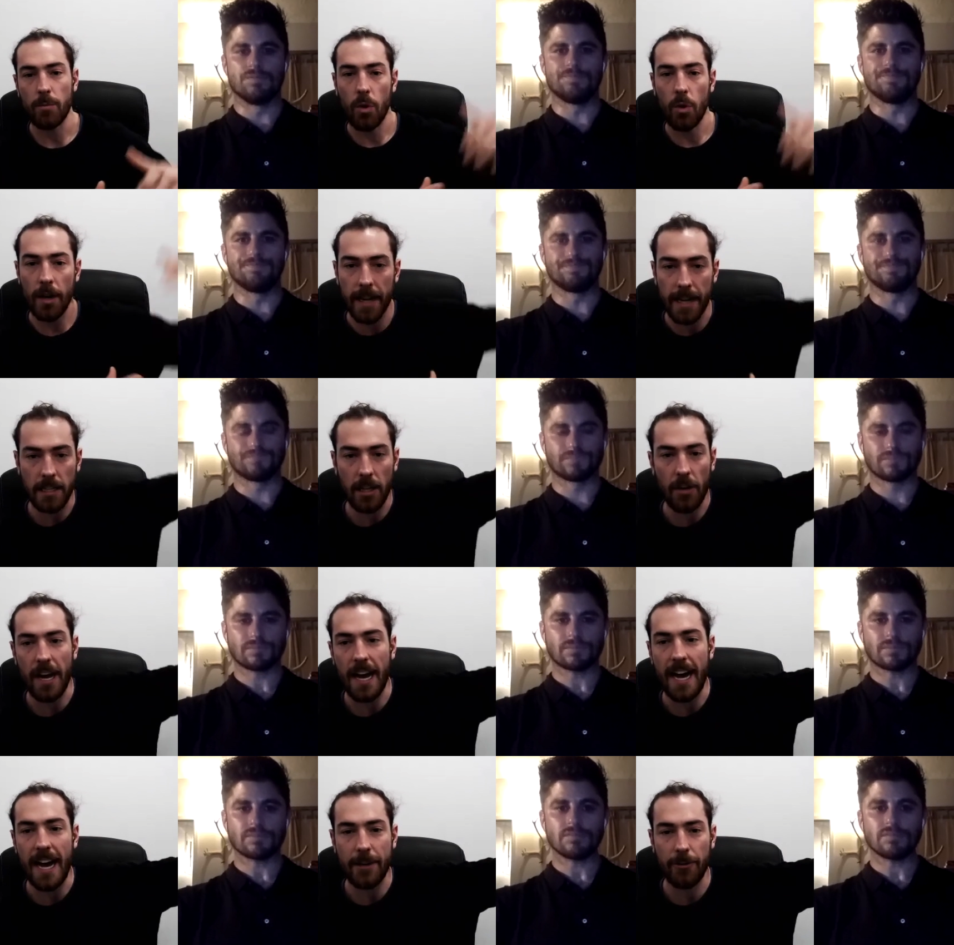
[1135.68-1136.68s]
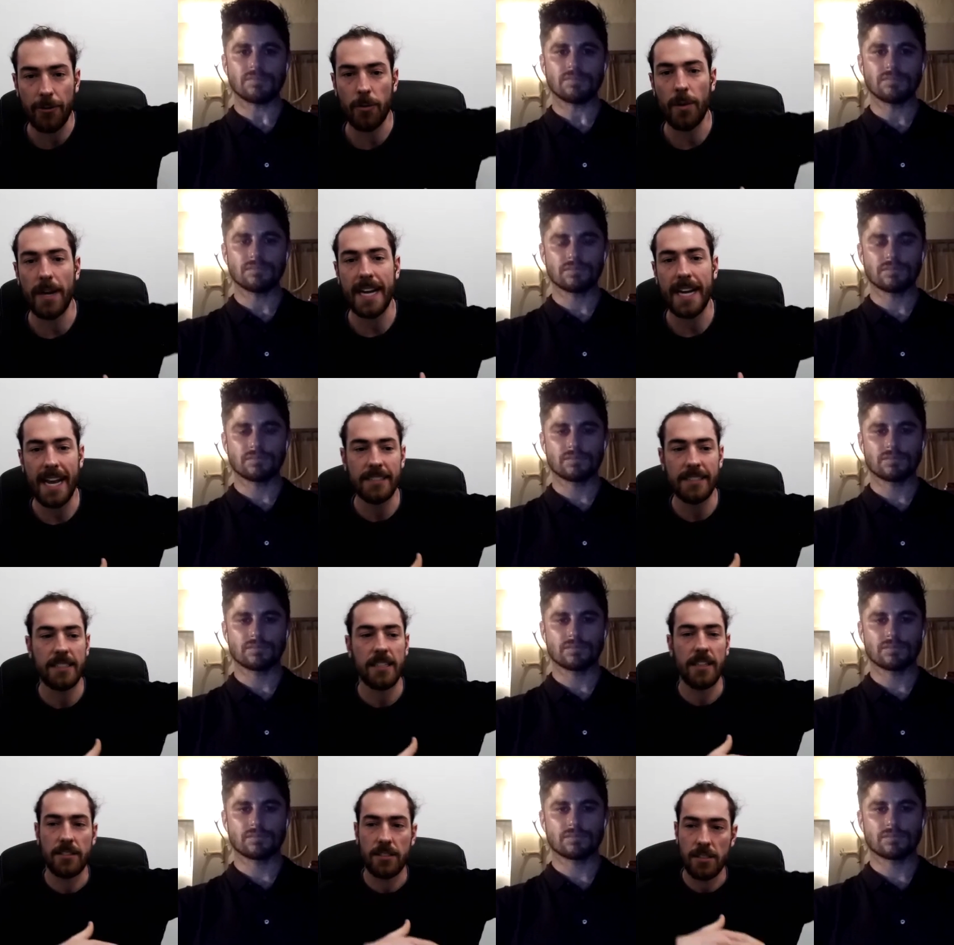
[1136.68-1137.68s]
Speaker 1: working a lot harder on the weekends,
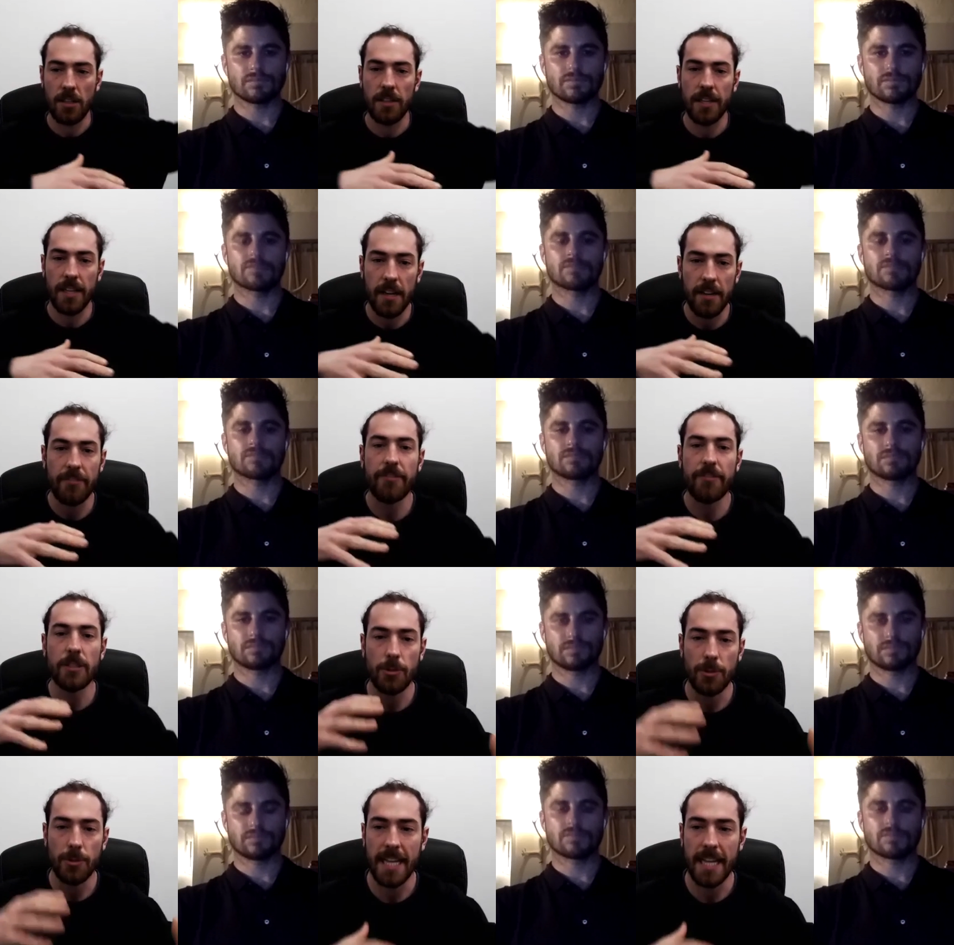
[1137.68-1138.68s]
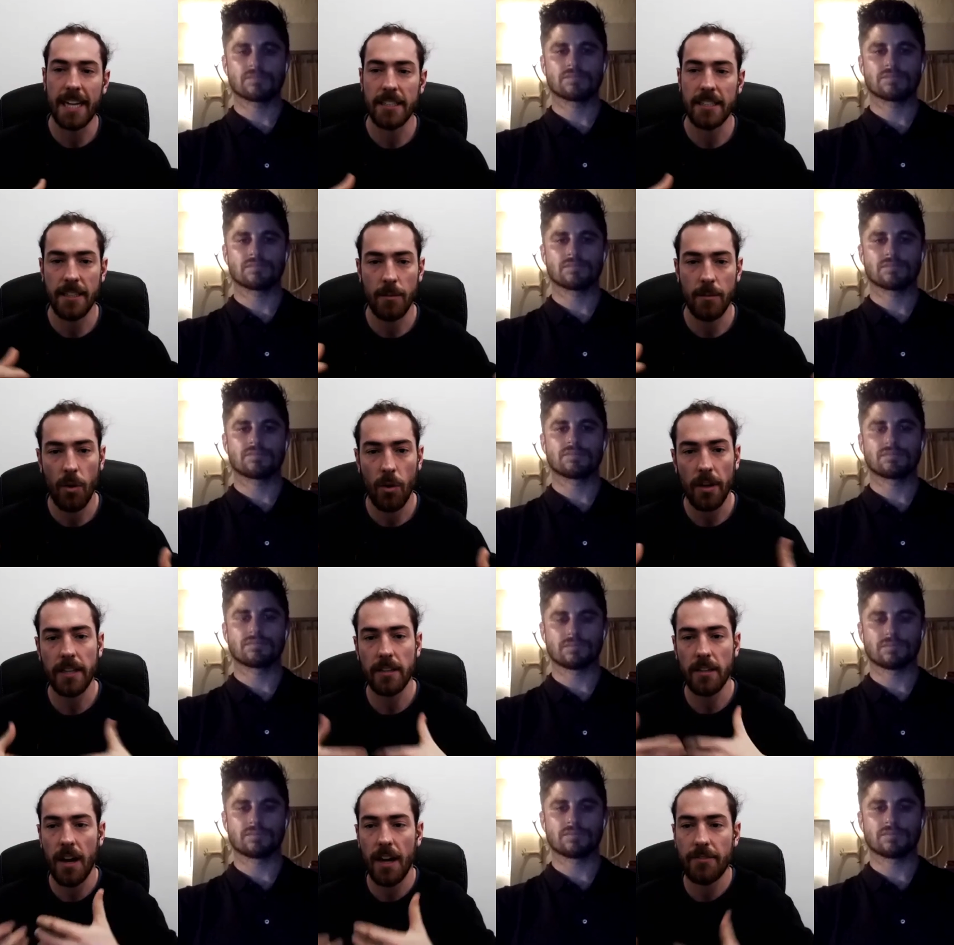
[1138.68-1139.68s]
and then slowly kind of filtering that into your
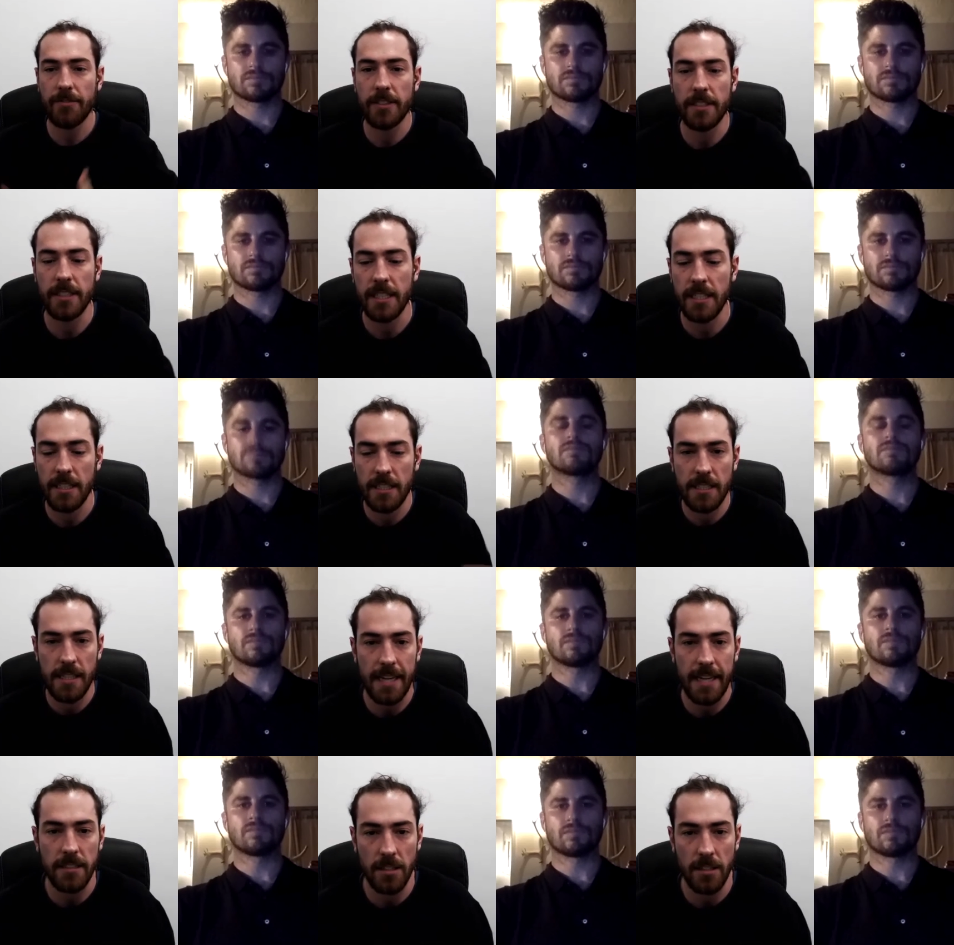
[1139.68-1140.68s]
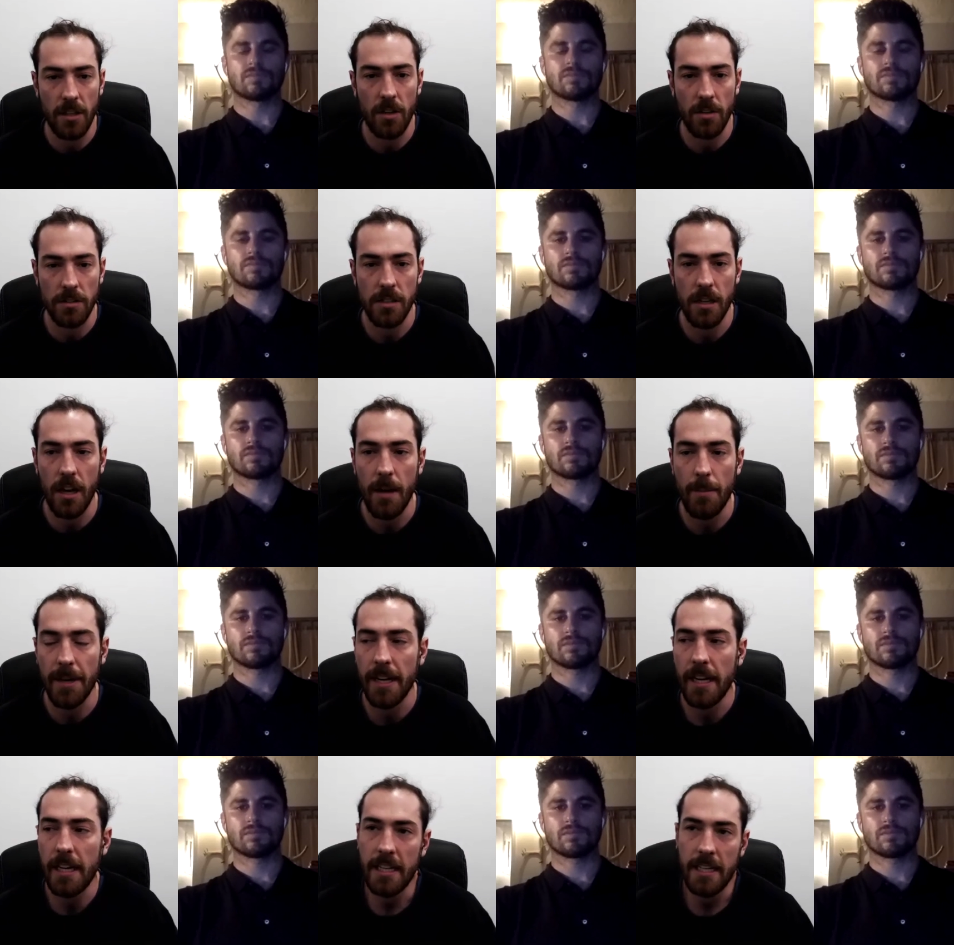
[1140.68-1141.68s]
working life. And it, it takes a long time.
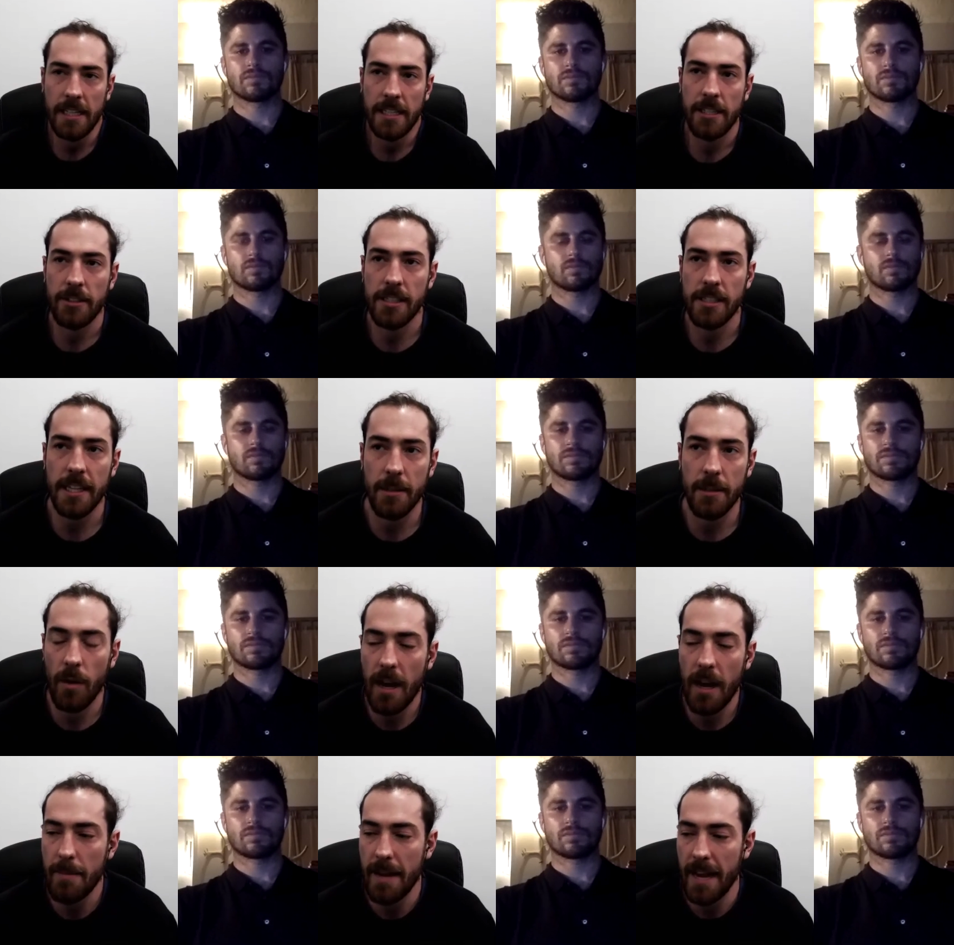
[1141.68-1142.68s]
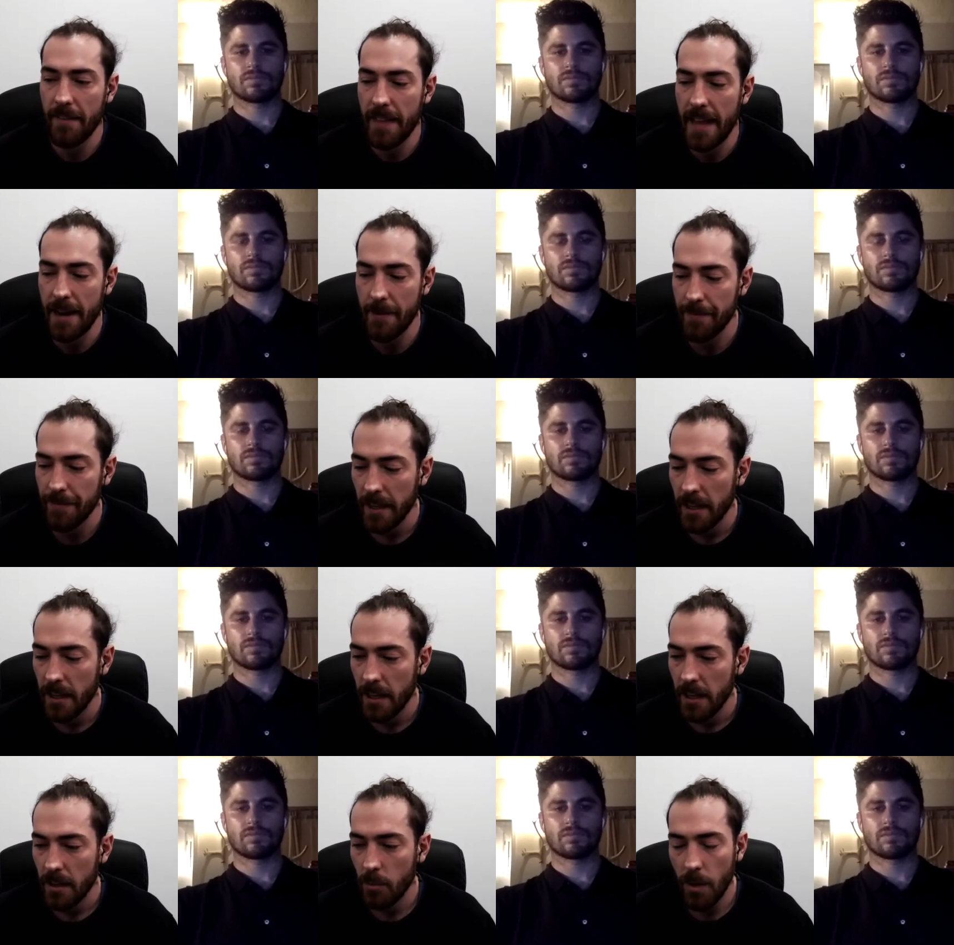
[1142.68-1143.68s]
And you're exactly right, man. That
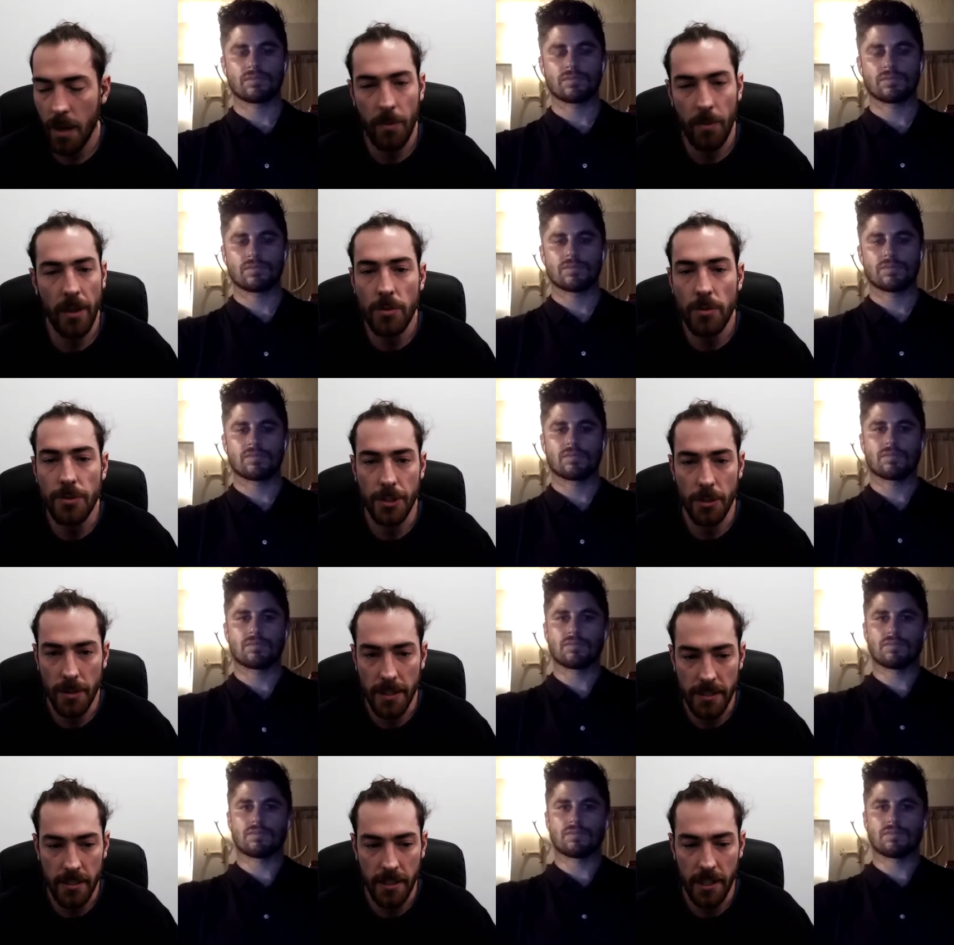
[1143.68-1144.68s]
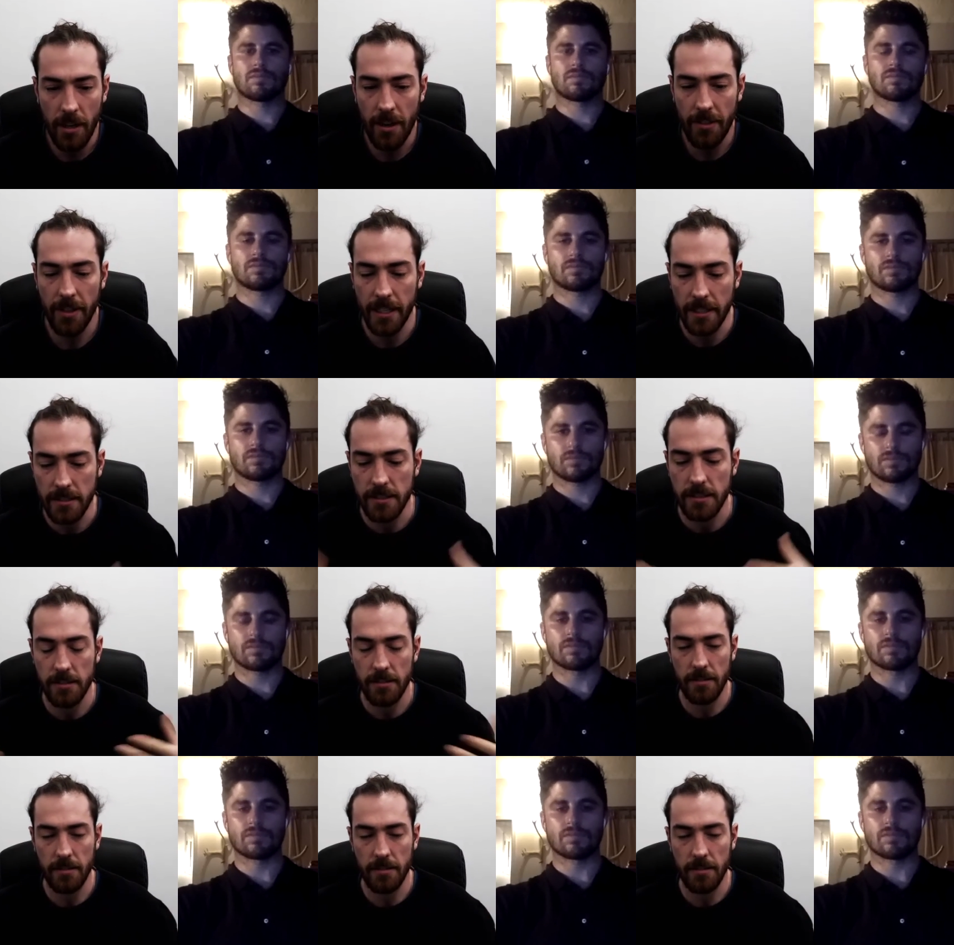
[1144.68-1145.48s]
and we all do it. You know, I think it's